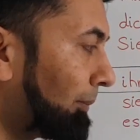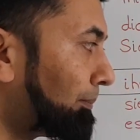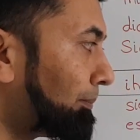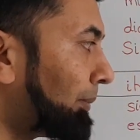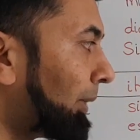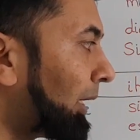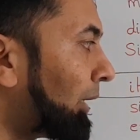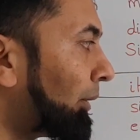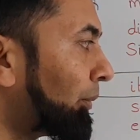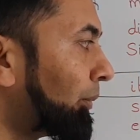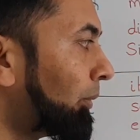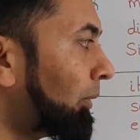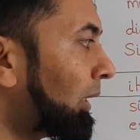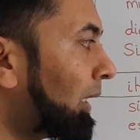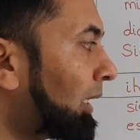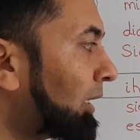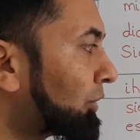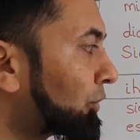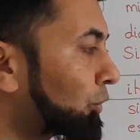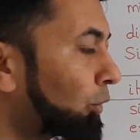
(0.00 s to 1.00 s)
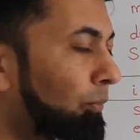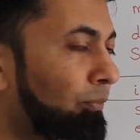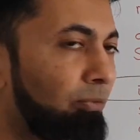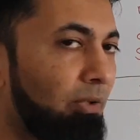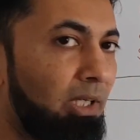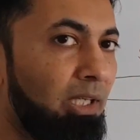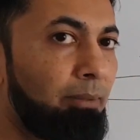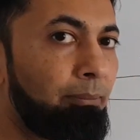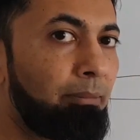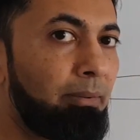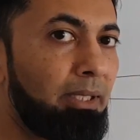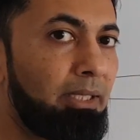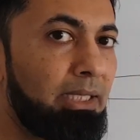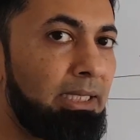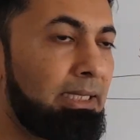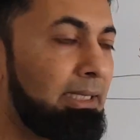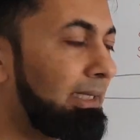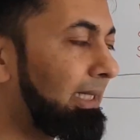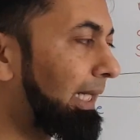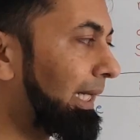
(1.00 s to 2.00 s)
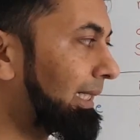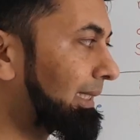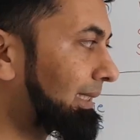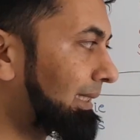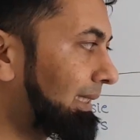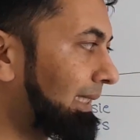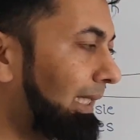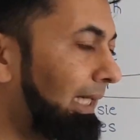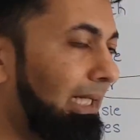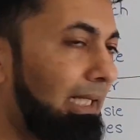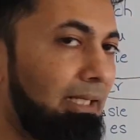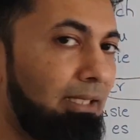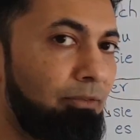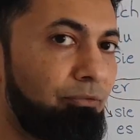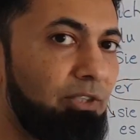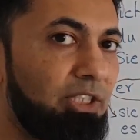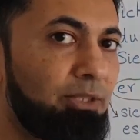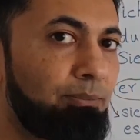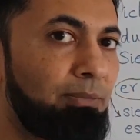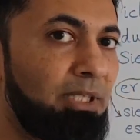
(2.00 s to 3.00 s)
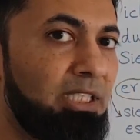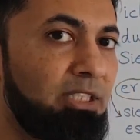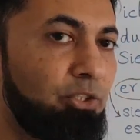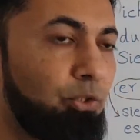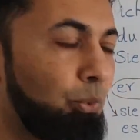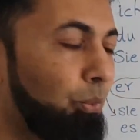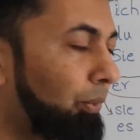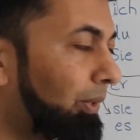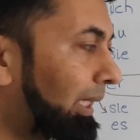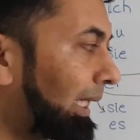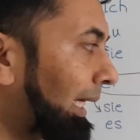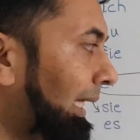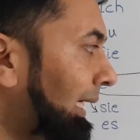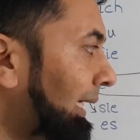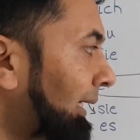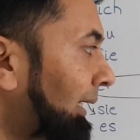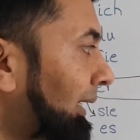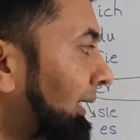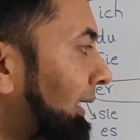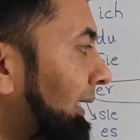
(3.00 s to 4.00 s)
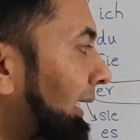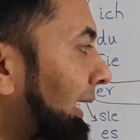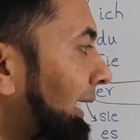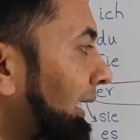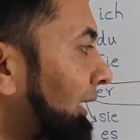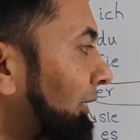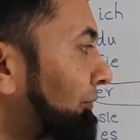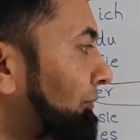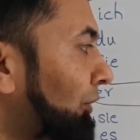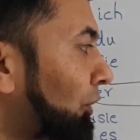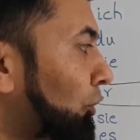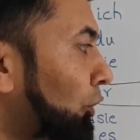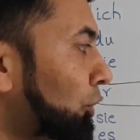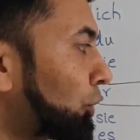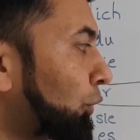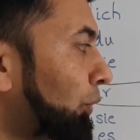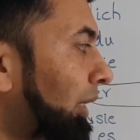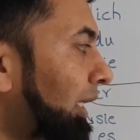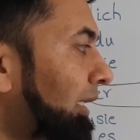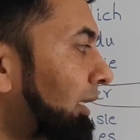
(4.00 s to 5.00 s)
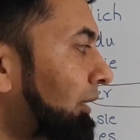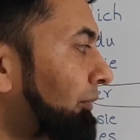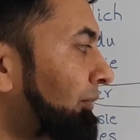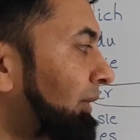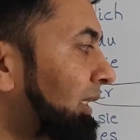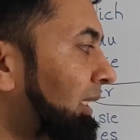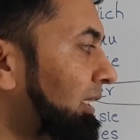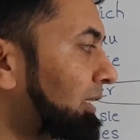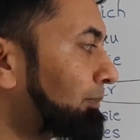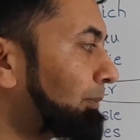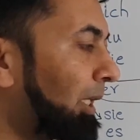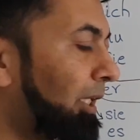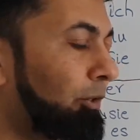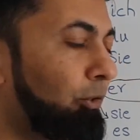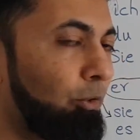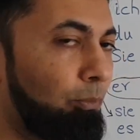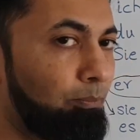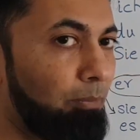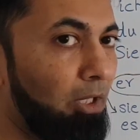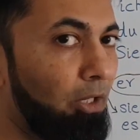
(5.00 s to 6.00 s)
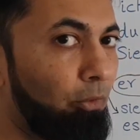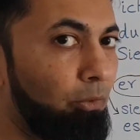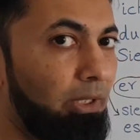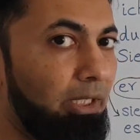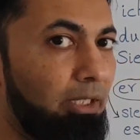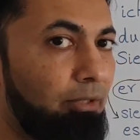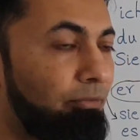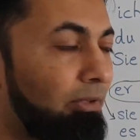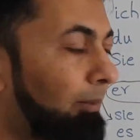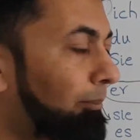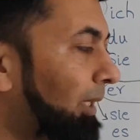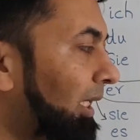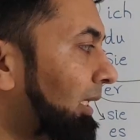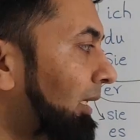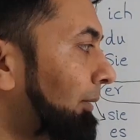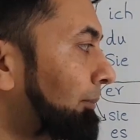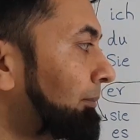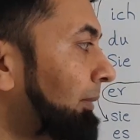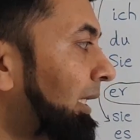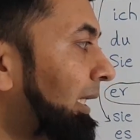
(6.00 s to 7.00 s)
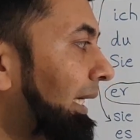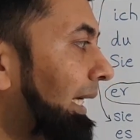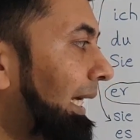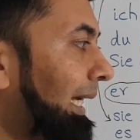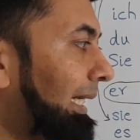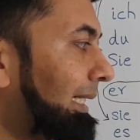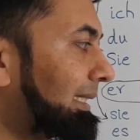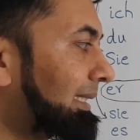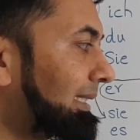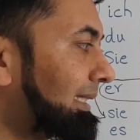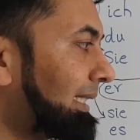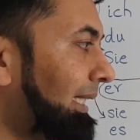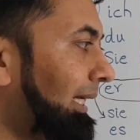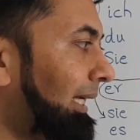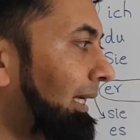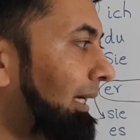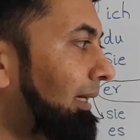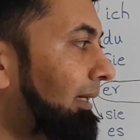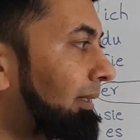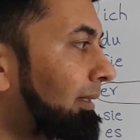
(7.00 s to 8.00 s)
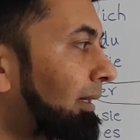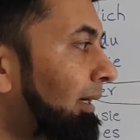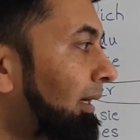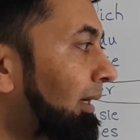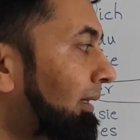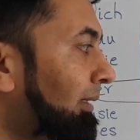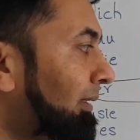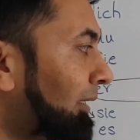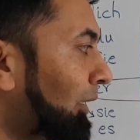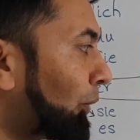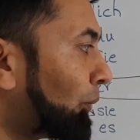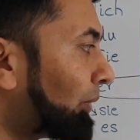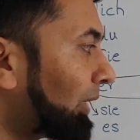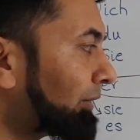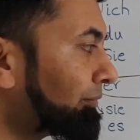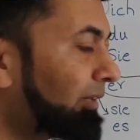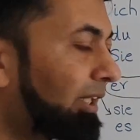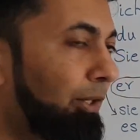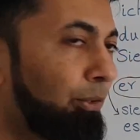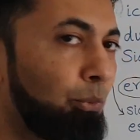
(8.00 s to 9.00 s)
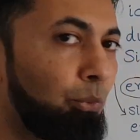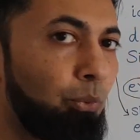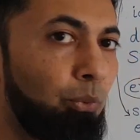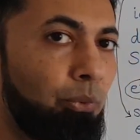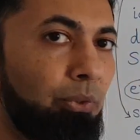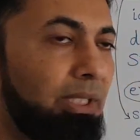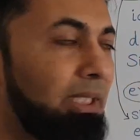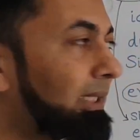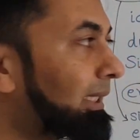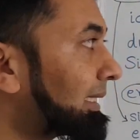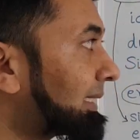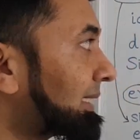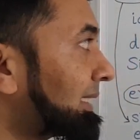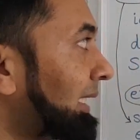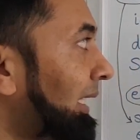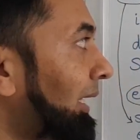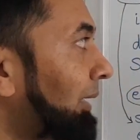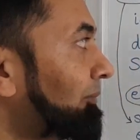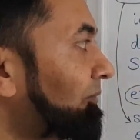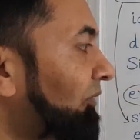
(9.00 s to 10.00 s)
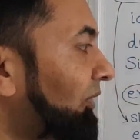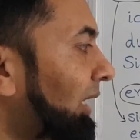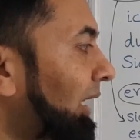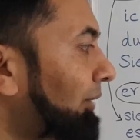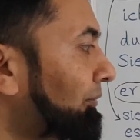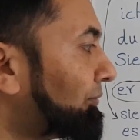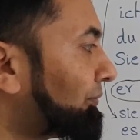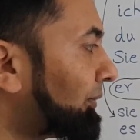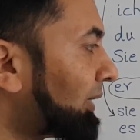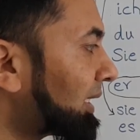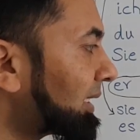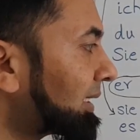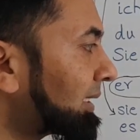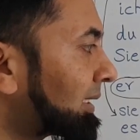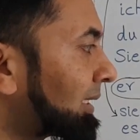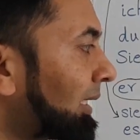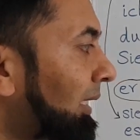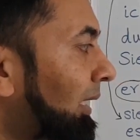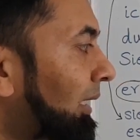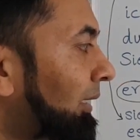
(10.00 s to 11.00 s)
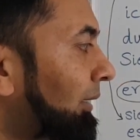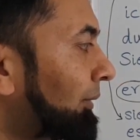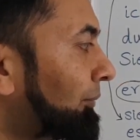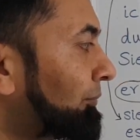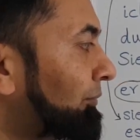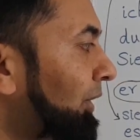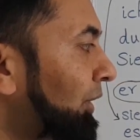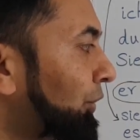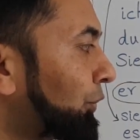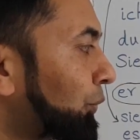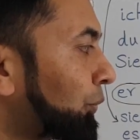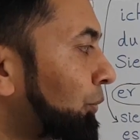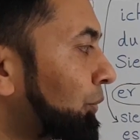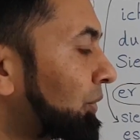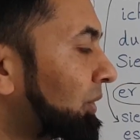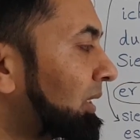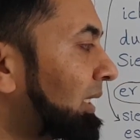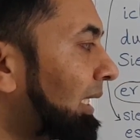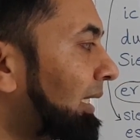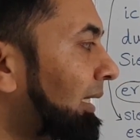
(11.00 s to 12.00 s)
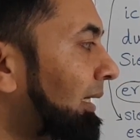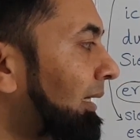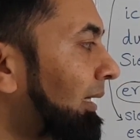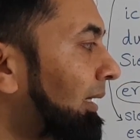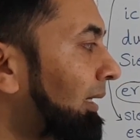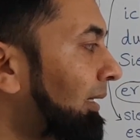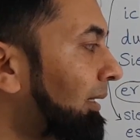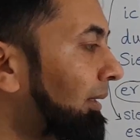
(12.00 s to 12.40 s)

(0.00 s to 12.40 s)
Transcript: Paul. So verb is erzählen, which means to tell, and if we conjugate it with respect to Paul, it will become erzählt. Now what we do in the same way, first we use the